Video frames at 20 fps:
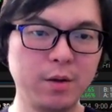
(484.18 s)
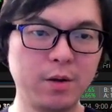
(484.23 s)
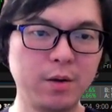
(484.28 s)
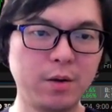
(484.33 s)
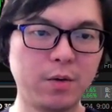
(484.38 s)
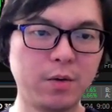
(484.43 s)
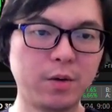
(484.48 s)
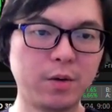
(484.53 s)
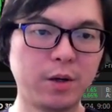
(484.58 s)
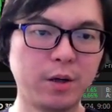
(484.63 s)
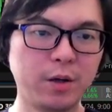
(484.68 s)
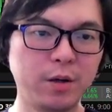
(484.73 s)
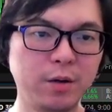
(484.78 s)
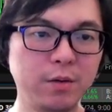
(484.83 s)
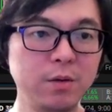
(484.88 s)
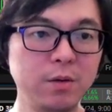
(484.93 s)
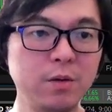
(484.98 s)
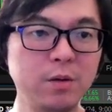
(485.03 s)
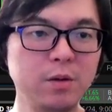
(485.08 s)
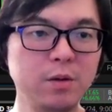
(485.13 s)
Okay,
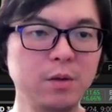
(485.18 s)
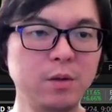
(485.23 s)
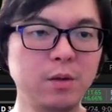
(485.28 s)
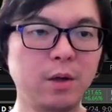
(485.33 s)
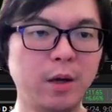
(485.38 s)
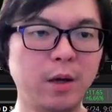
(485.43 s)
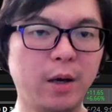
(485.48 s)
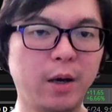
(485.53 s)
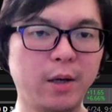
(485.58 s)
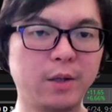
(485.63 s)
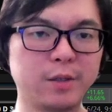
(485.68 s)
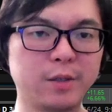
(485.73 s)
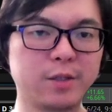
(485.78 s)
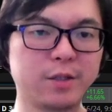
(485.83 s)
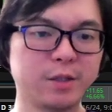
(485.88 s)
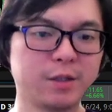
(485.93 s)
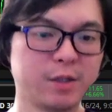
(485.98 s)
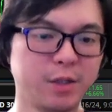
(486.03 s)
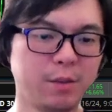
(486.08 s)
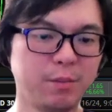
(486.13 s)
as
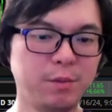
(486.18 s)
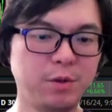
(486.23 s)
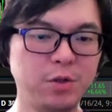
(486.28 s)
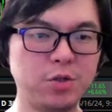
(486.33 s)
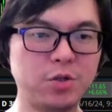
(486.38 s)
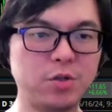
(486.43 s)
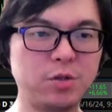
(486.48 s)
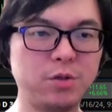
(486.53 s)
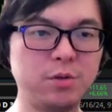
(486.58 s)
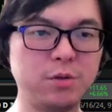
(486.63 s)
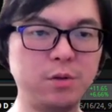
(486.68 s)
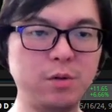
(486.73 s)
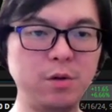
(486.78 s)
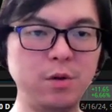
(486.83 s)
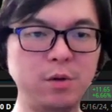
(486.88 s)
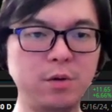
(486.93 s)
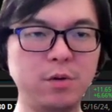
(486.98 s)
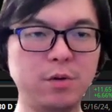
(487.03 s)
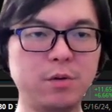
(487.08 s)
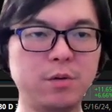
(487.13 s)
the dimension,
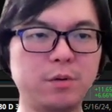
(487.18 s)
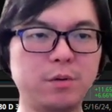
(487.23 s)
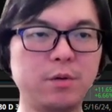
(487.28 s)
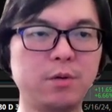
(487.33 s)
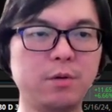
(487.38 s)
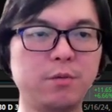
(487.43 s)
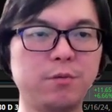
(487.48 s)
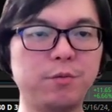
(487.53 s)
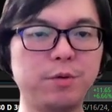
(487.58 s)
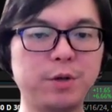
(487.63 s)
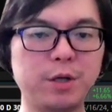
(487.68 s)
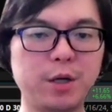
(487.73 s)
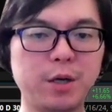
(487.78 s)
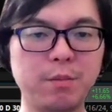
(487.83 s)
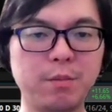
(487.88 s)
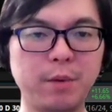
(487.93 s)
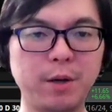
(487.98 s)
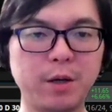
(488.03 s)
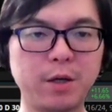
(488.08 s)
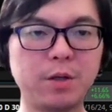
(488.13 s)
we can
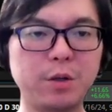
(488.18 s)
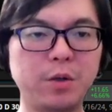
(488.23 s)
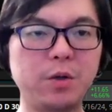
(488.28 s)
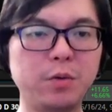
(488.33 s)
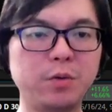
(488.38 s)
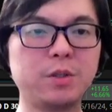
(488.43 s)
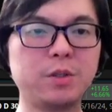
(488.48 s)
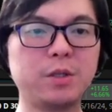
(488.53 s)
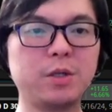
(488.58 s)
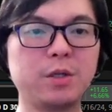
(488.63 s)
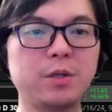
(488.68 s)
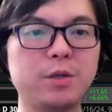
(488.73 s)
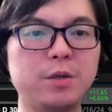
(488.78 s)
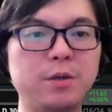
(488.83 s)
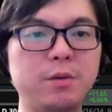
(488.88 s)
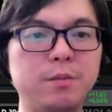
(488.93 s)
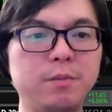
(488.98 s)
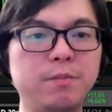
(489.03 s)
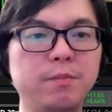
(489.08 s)
make a note here.